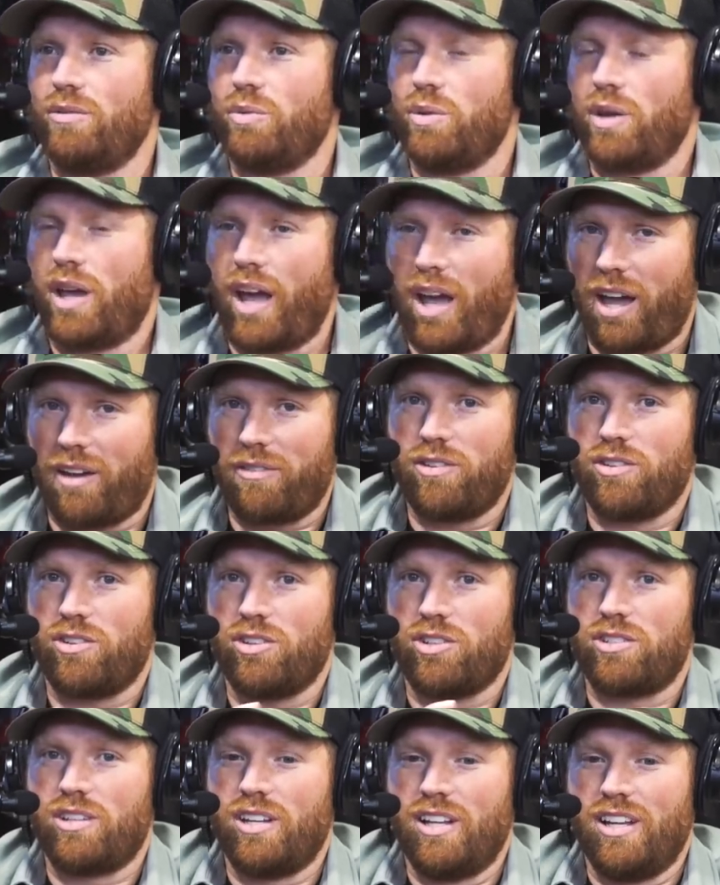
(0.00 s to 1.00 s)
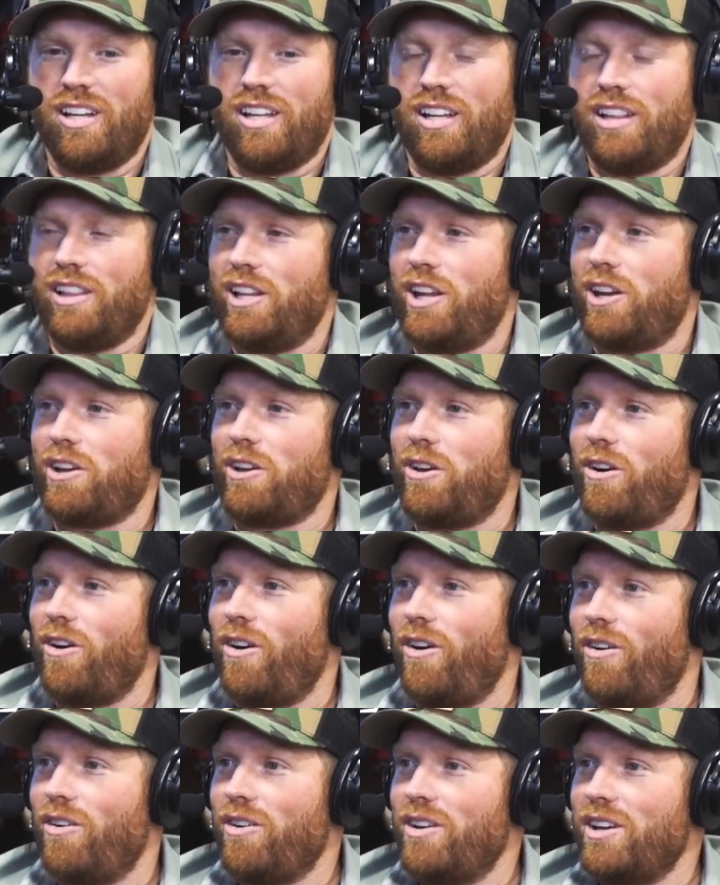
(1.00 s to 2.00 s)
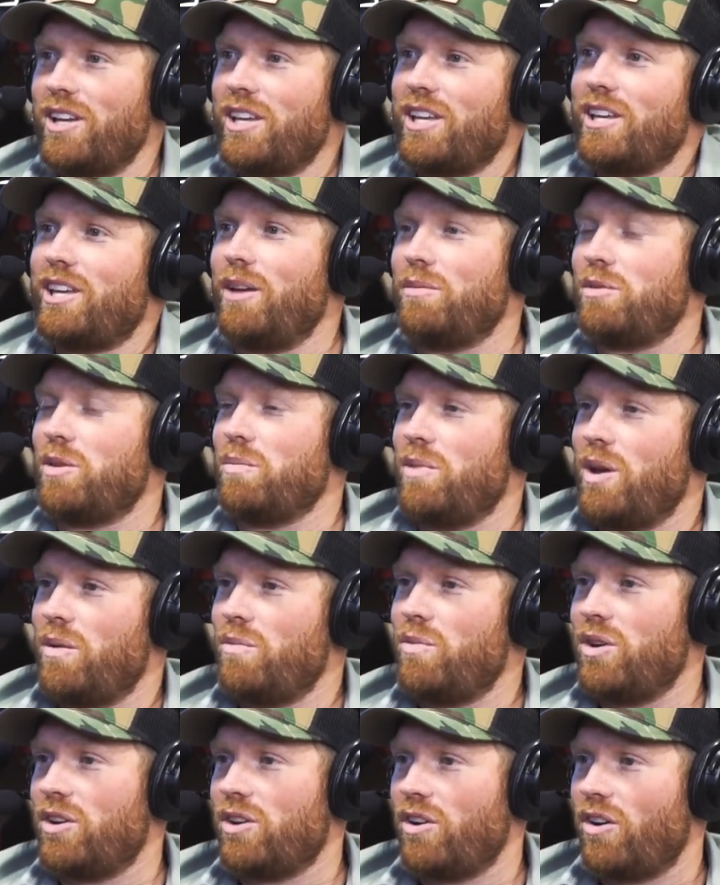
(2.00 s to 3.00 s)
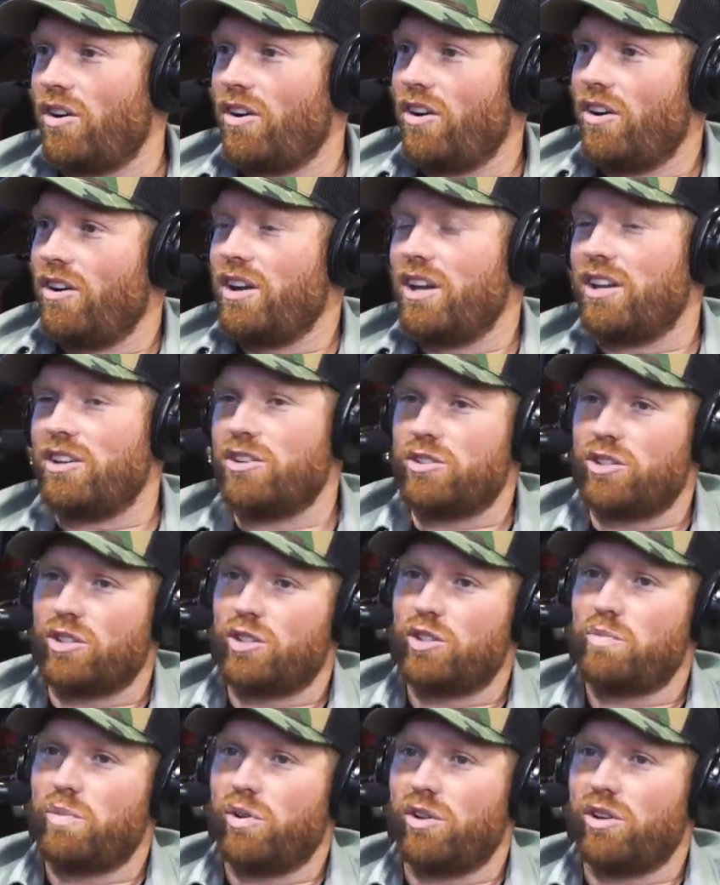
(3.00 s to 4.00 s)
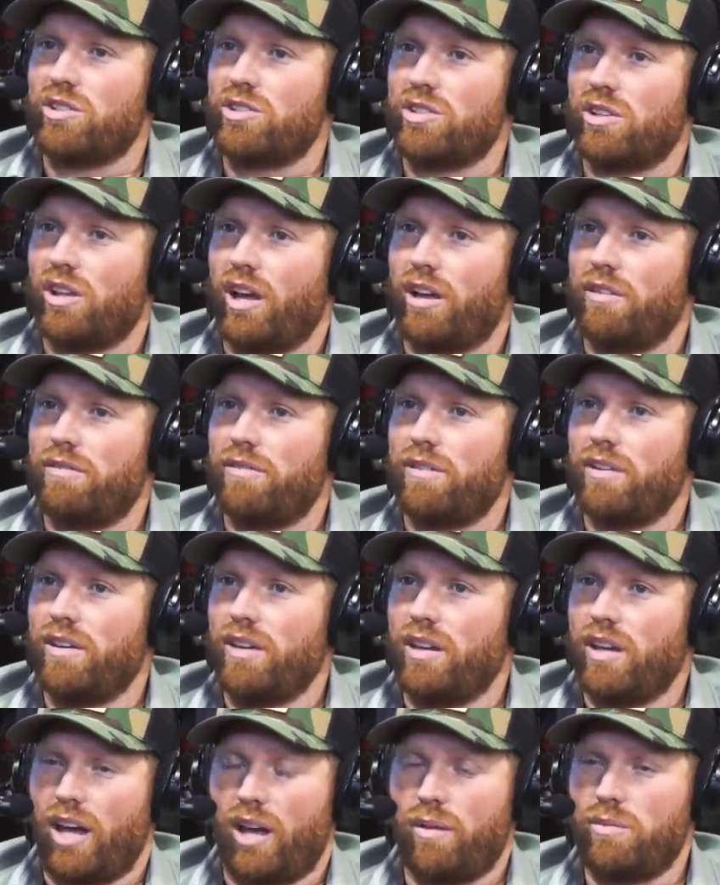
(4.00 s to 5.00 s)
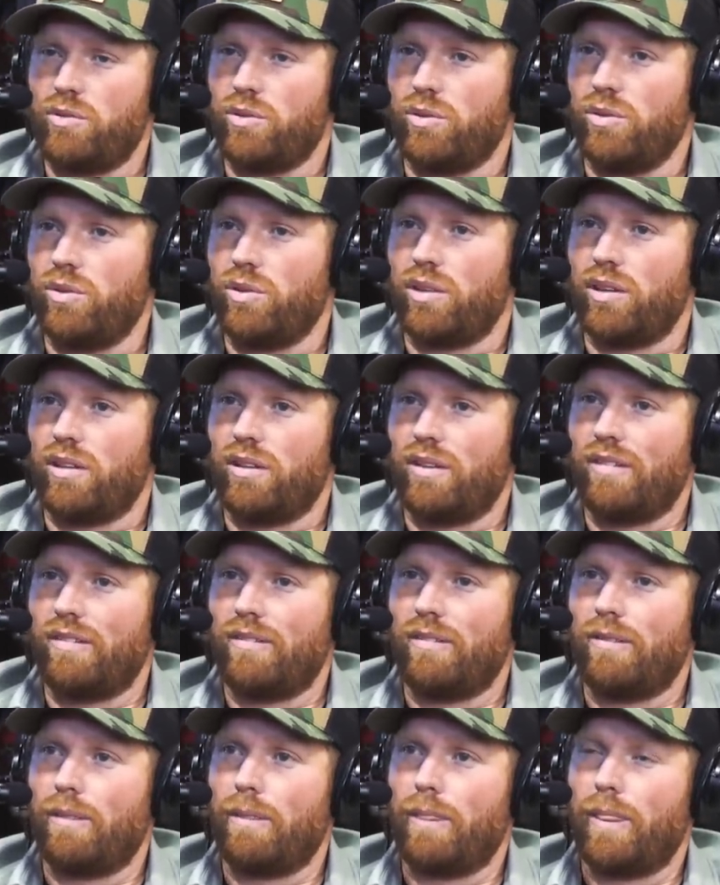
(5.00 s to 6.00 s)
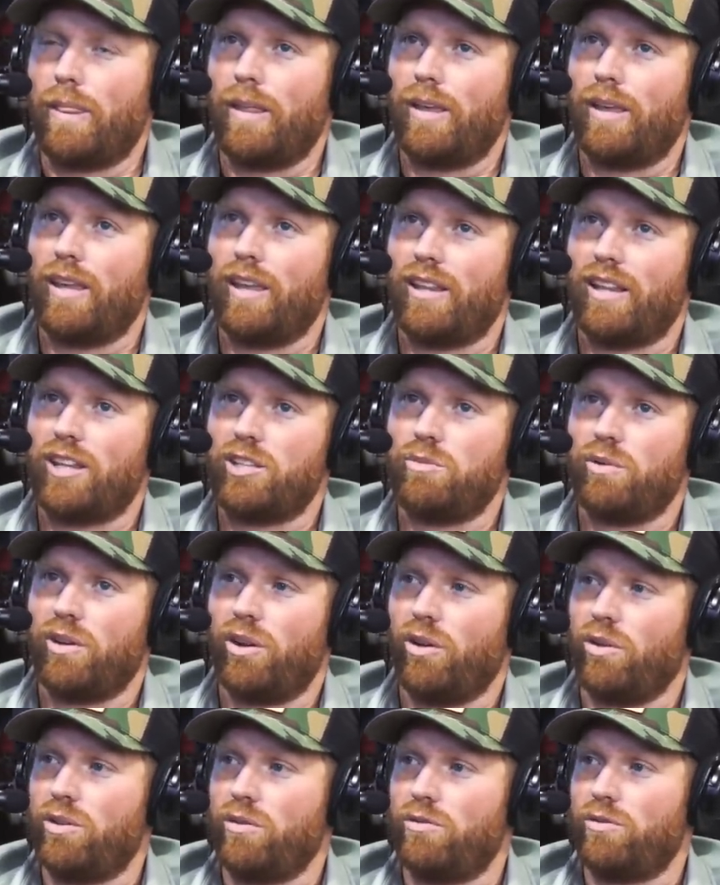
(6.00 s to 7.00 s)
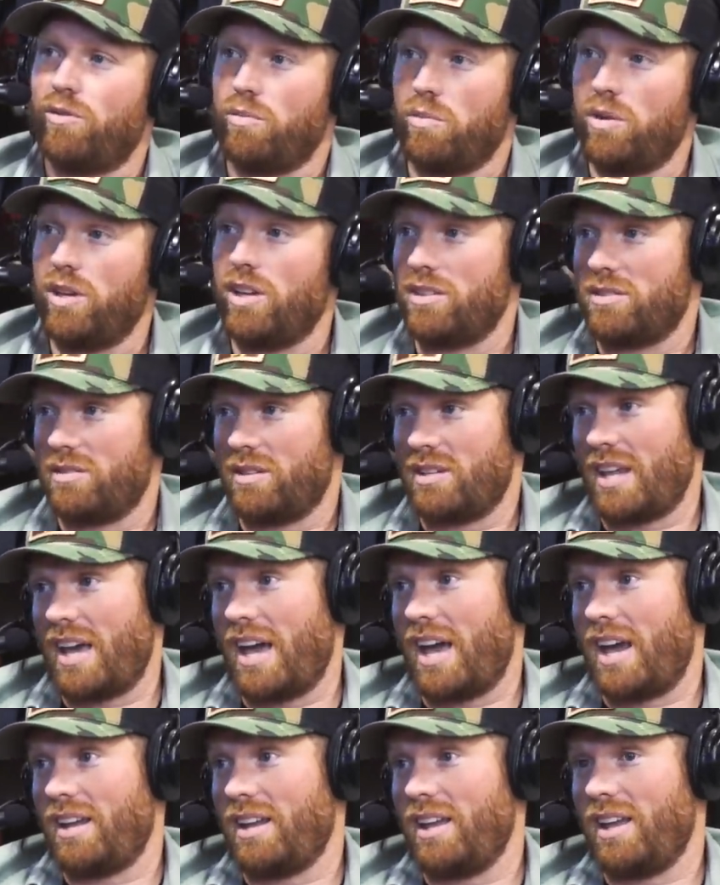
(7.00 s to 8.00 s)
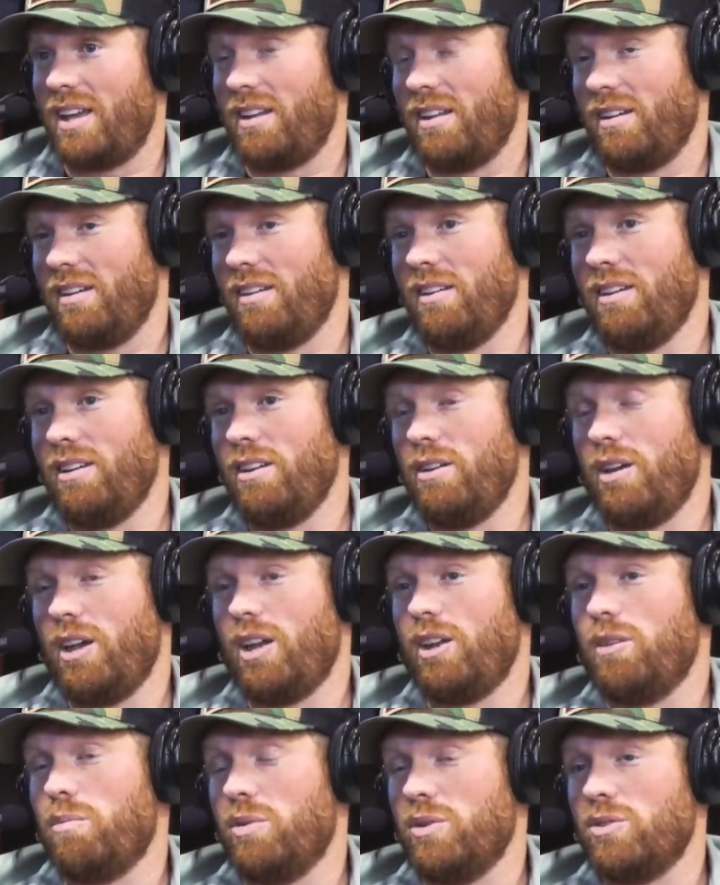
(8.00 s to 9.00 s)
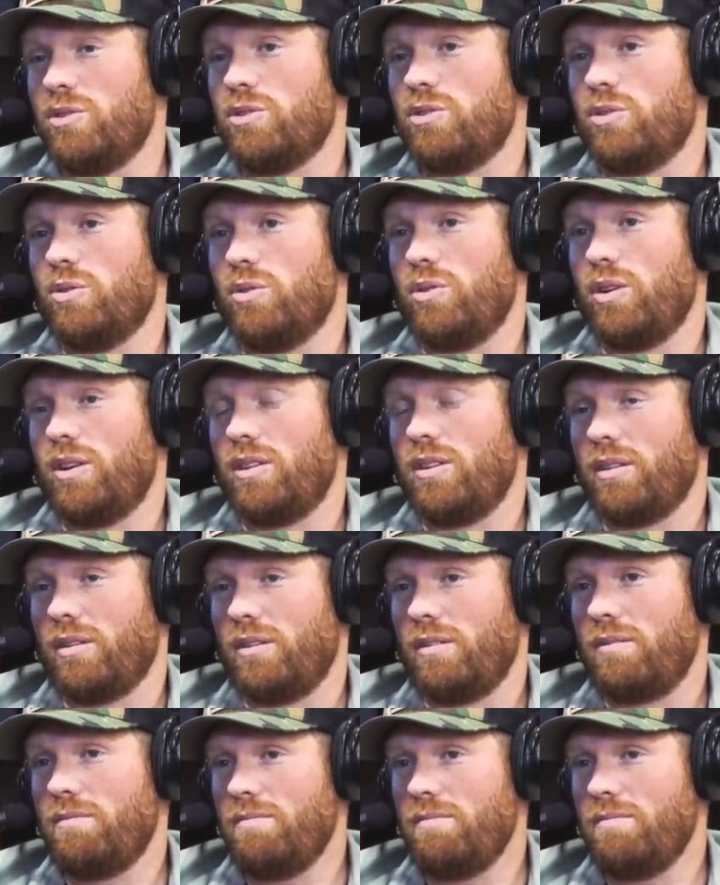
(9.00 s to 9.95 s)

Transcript: Yeah. You have to just let it go, keep the memory in our heart, and just being in the, in the moment. Absolutely. Yeah. Yeah. And that's been healthy for me as a dad and a and the business owner. I think.